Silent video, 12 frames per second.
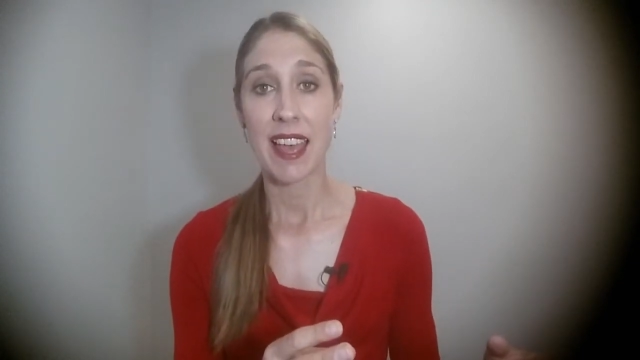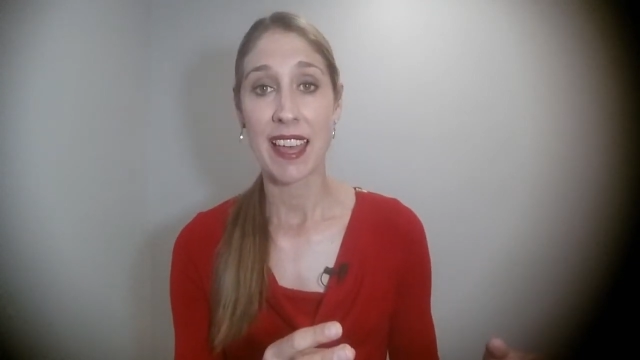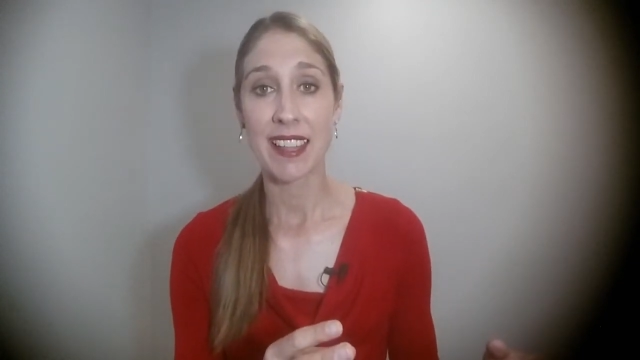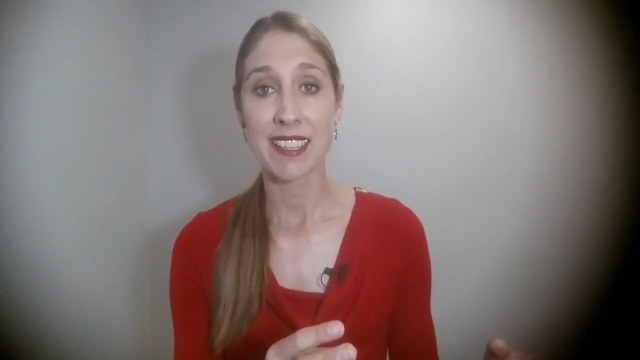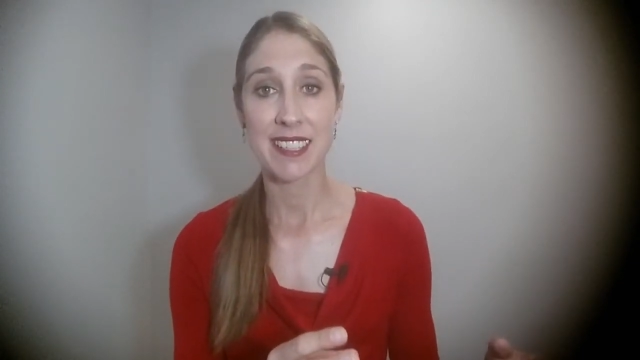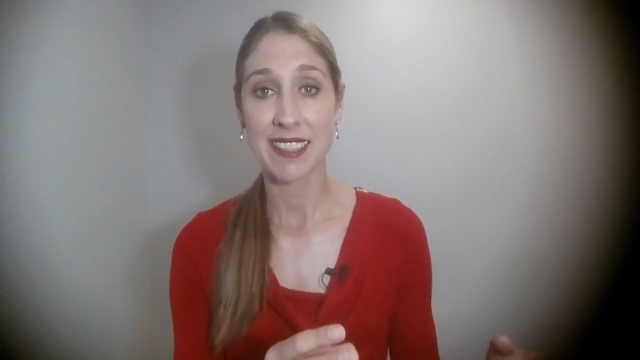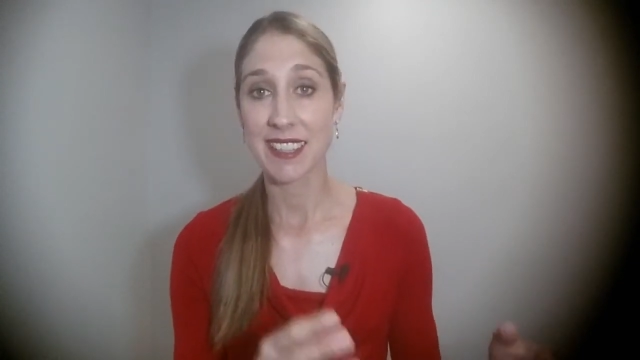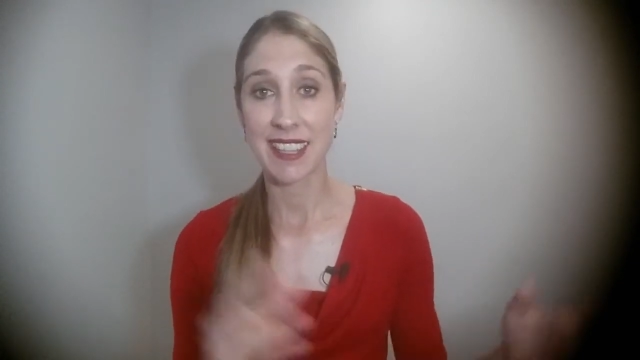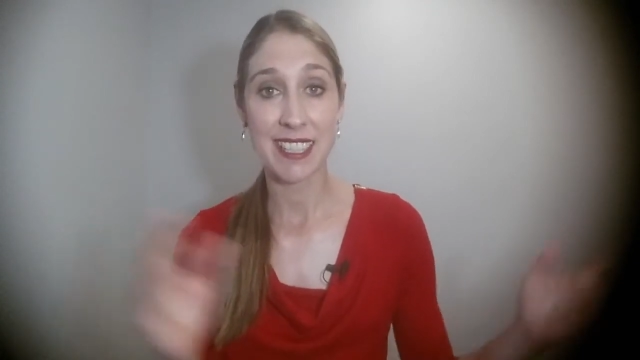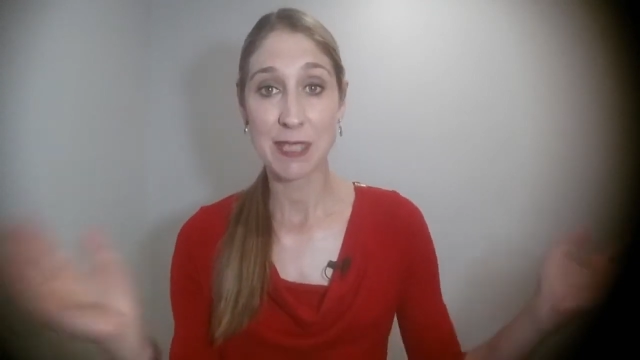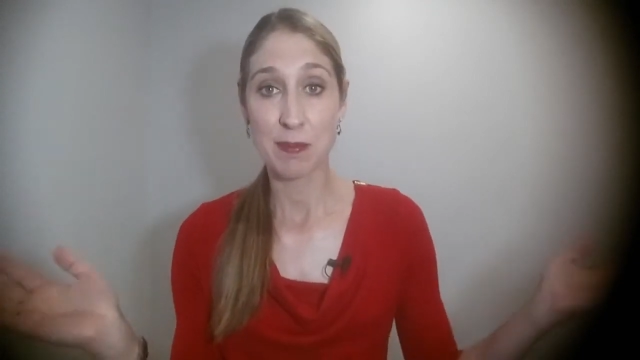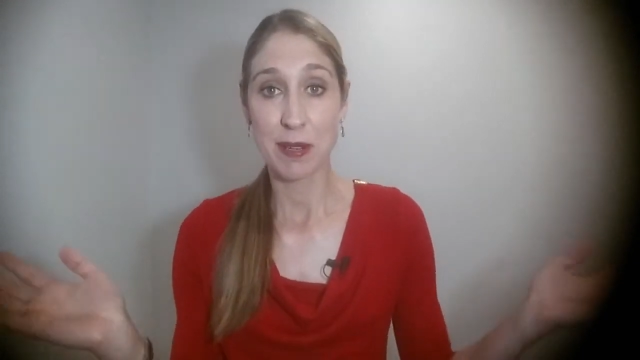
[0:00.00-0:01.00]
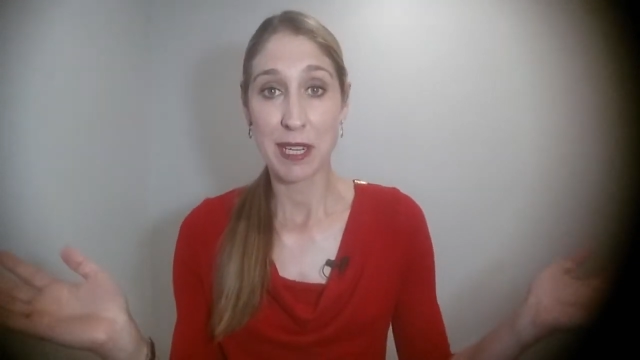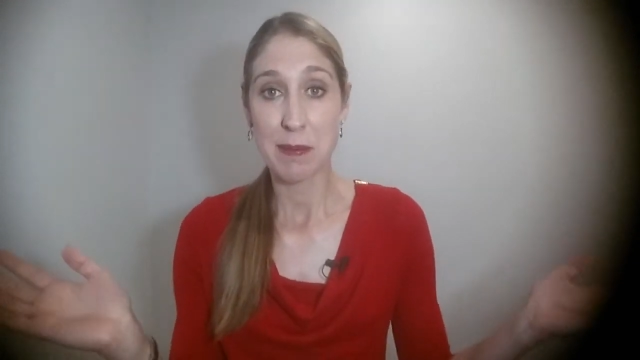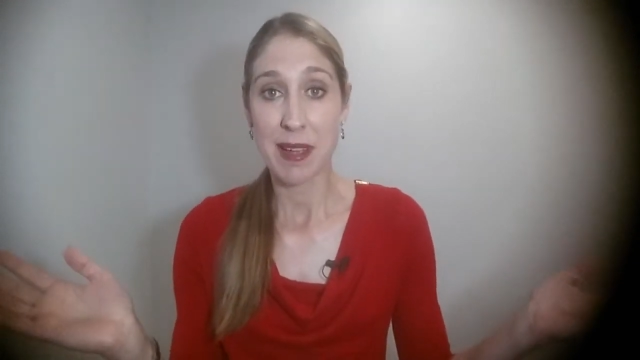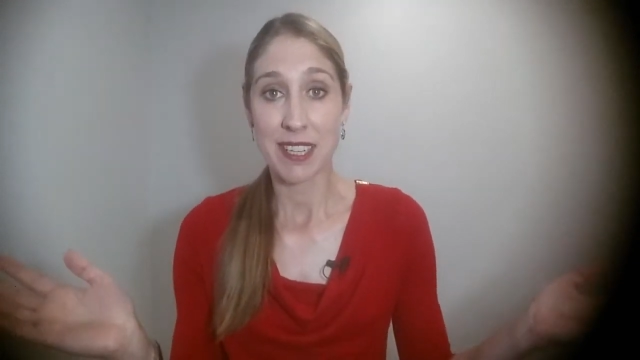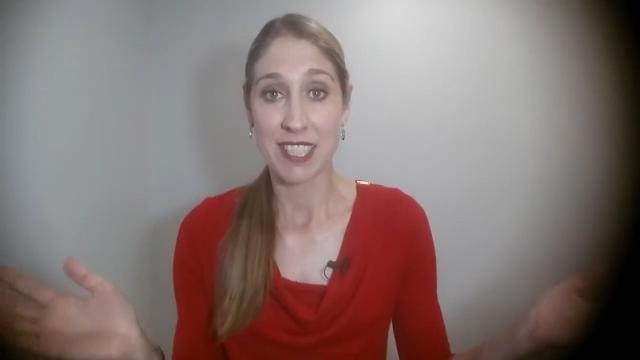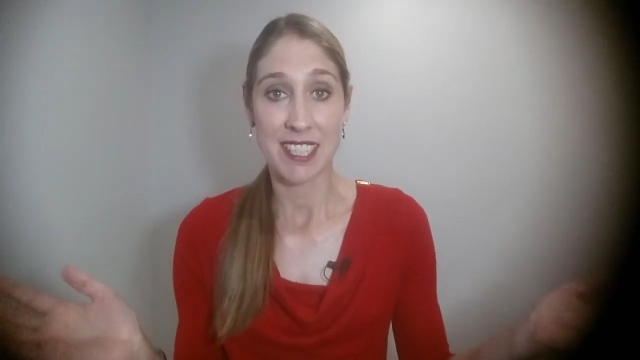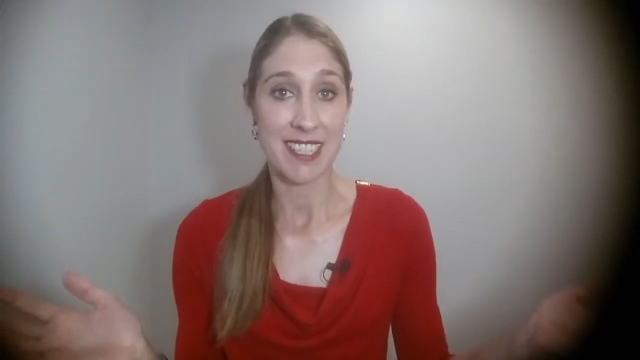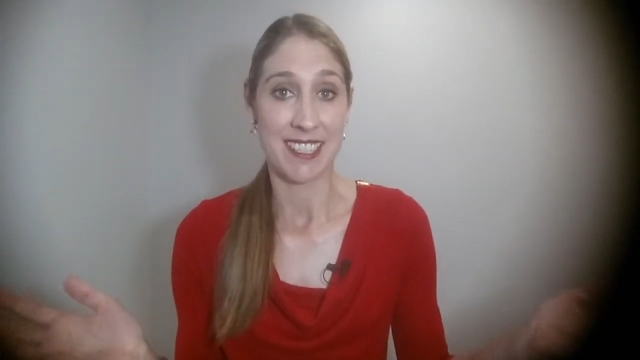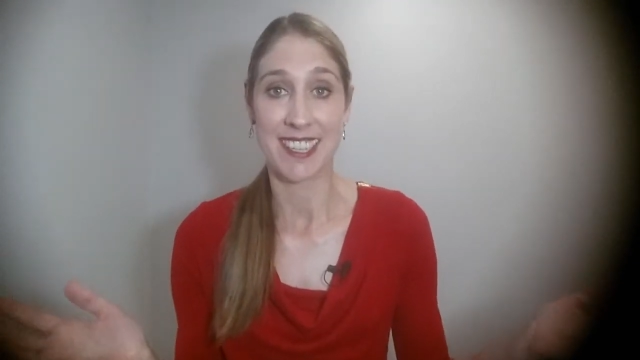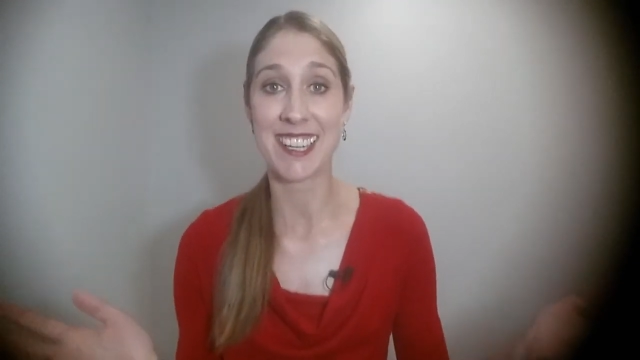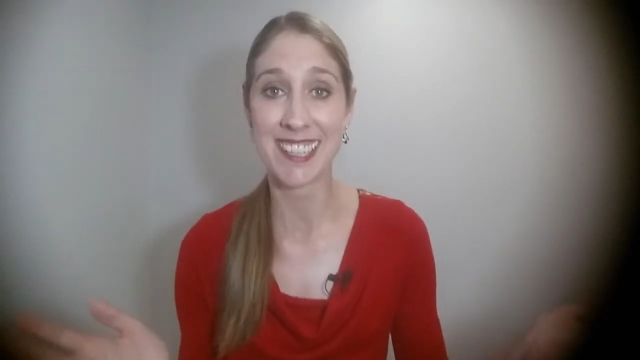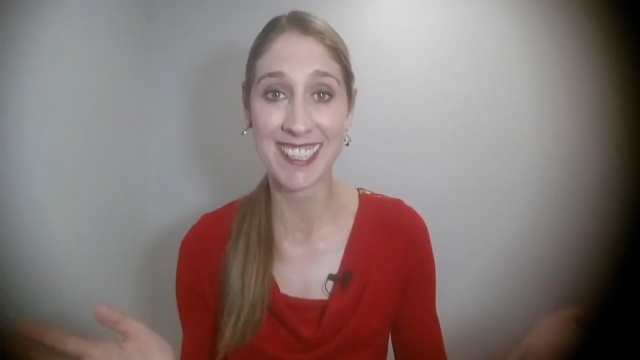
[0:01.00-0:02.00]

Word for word: And that's pretty much it.